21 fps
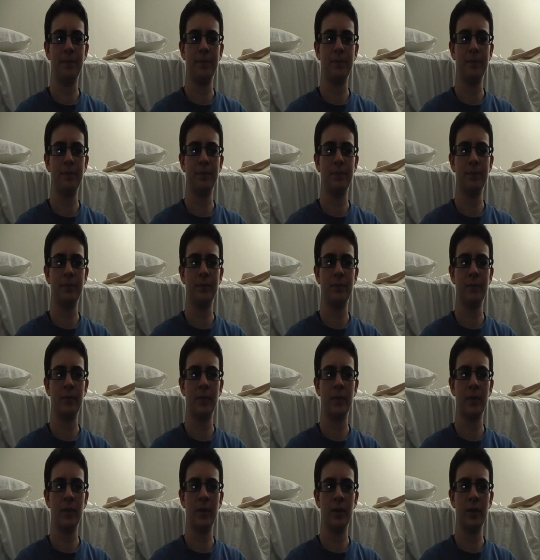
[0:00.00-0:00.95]

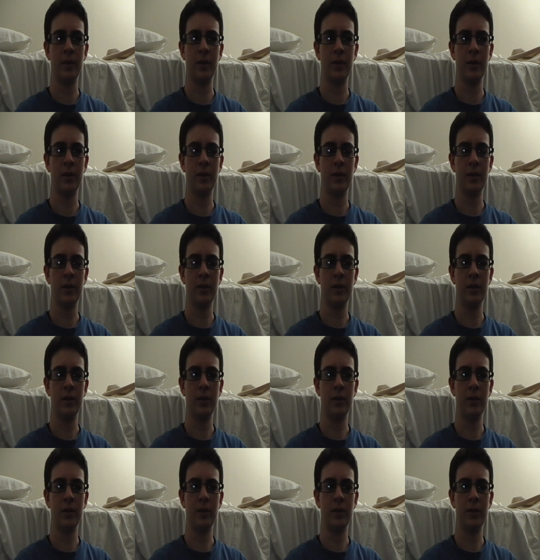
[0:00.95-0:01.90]

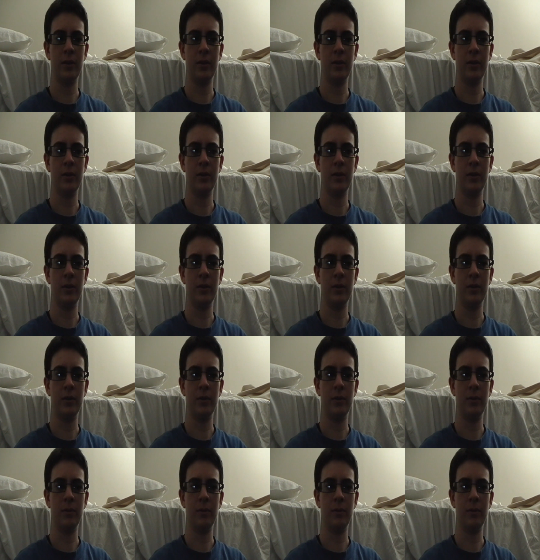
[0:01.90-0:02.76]
[no speech]